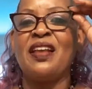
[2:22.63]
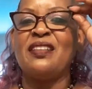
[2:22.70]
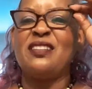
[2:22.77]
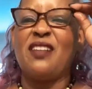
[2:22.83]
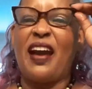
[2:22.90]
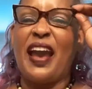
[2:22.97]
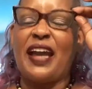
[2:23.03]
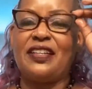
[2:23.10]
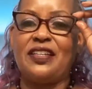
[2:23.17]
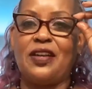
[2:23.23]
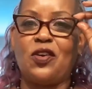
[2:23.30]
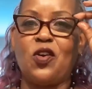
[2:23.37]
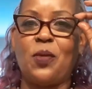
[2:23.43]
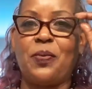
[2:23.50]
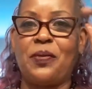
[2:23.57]
So I had to
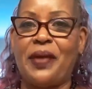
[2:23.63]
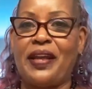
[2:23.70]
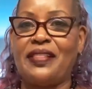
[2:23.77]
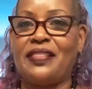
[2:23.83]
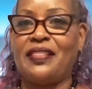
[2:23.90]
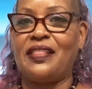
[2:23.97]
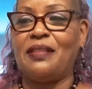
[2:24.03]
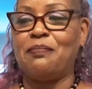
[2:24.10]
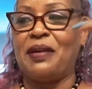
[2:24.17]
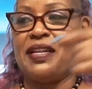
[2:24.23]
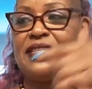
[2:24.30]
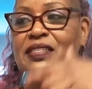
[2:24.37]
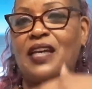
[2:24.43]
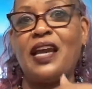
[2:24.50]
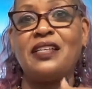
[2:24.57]
incorporate. But
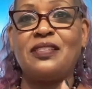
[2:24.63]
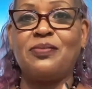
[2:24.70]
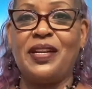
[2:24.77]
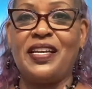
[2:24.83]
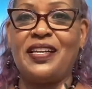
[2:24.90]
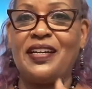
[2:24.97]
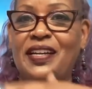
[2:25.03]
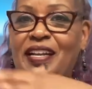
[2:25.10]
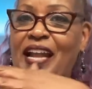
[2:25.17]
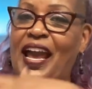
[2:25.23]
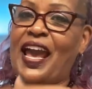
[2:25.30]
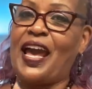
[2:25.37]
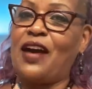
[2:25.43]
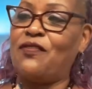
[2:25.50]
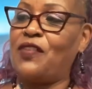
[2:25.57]
it tastes really good, and I
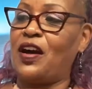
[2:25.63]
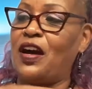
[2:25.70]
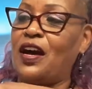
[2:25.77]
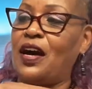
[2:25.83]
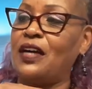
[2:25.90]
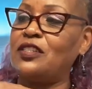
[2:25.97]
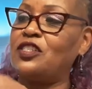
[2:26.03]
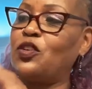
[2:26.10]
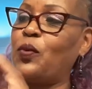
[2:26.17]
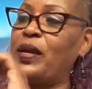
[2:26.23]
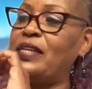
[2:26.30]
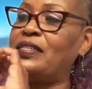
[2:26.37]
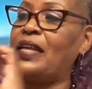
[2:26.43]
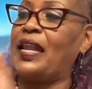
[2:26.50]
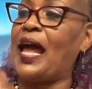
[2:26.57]
have
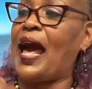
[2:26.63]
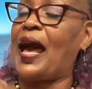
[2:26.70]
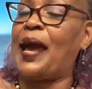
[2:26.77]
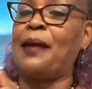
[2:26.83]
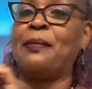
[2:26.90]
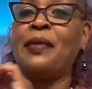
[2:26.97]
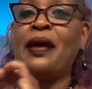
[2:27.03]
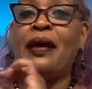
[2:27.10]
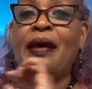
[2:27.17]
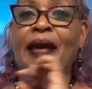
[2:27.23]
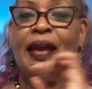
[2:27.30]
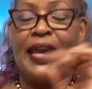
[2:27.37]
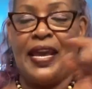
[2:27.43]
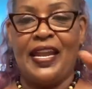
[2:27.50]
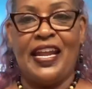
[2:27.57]
squeezed a lime
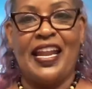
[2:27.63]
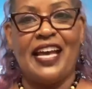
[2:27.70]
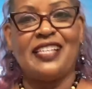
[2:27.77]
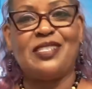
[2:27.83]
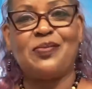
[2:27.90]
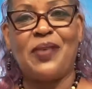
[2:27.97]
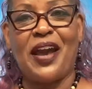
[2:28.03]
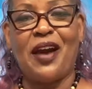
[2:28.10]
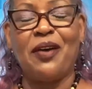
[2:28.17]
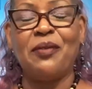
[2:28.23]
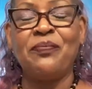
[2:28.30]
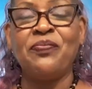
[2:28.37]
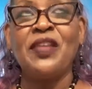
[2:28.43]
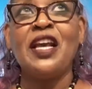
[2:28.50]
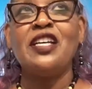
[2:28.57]
in it as well.